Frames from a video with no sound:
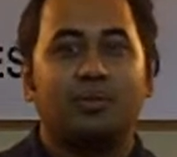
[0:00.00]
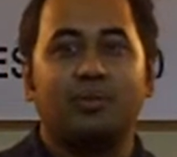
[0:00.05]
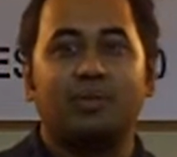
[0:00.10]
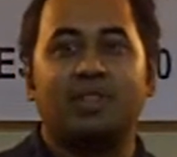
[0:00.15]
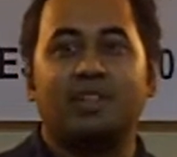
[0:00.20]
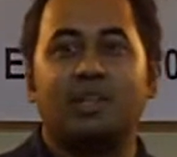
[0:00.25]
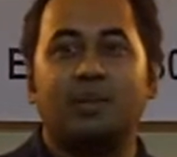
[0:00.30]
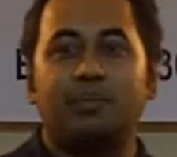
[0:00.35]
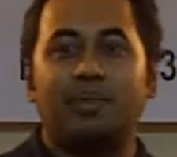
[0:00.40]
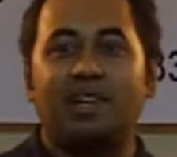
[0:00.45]

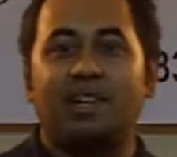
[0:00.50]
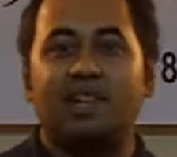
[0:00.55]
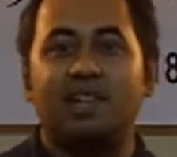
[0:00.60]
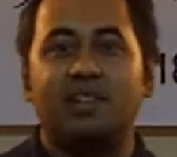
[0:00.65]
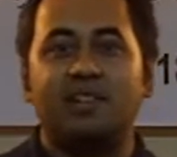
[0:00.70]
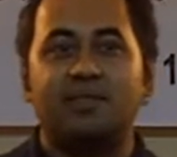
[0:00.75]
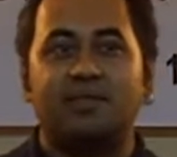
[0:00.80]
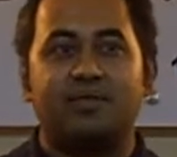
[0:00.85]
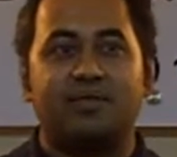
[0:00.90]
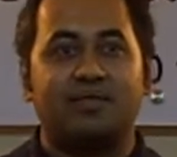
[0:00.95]
with the
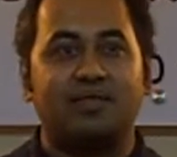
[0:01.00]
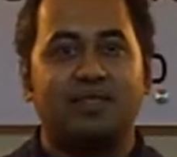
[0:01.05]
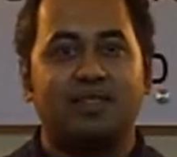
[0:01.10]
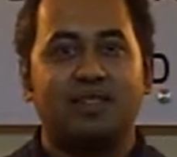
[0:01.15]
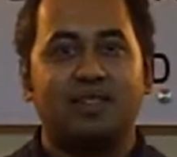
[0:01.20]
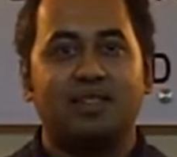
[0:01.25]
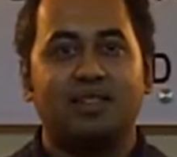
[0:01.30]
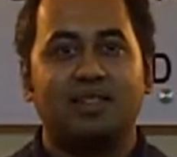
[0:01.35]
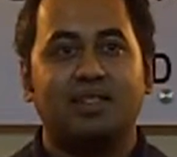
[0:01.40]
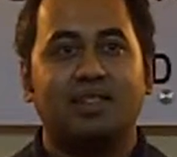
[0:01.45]
belief
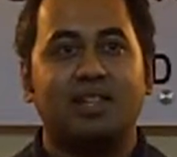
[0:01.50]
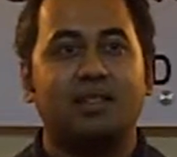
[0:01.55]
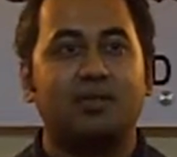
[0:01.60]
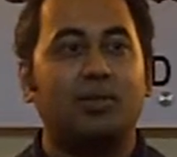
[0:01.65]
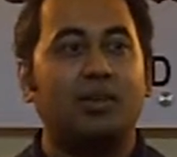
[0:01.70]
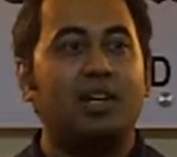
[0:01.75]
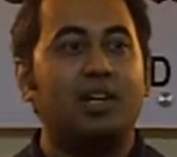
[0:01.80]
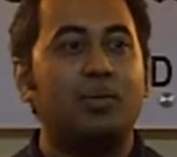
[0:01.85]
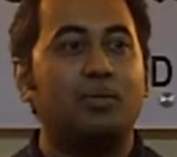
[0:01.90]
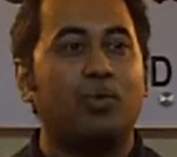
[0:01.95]
that
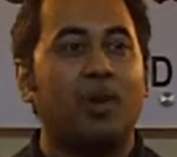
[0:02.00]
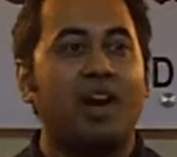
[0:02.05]
only